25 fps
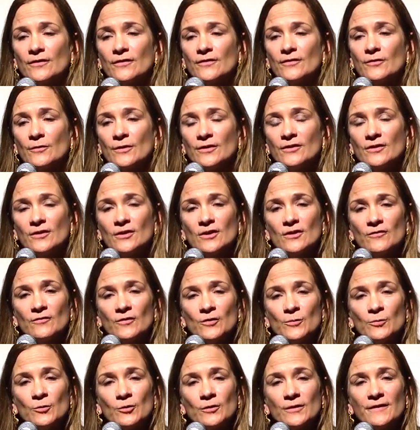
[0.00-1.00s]
So I think if you
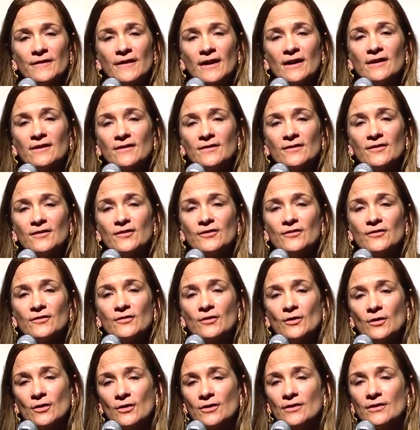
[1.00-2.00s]
put that at the
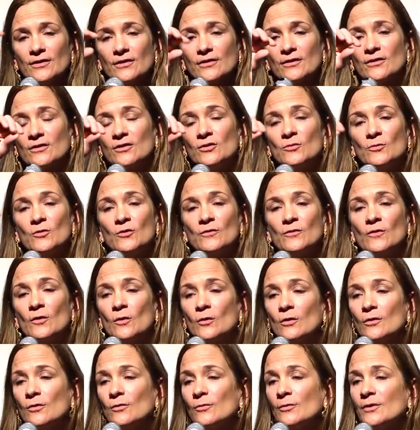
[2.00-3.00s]
start and you move
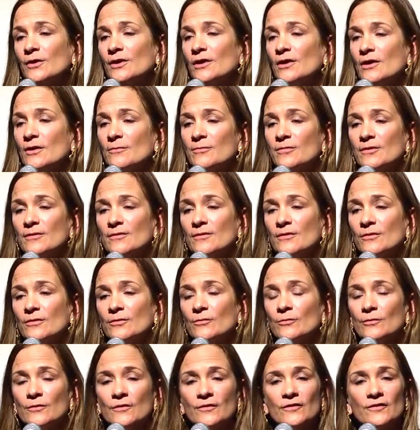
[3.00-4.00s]
all the way up
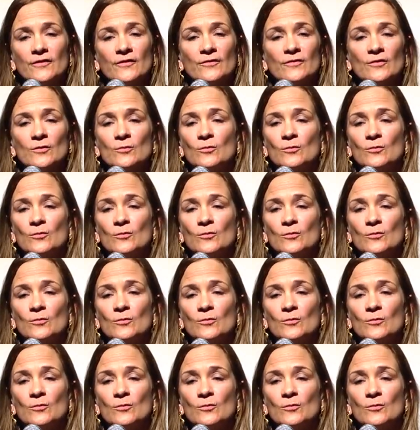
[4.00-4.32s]
through the Civil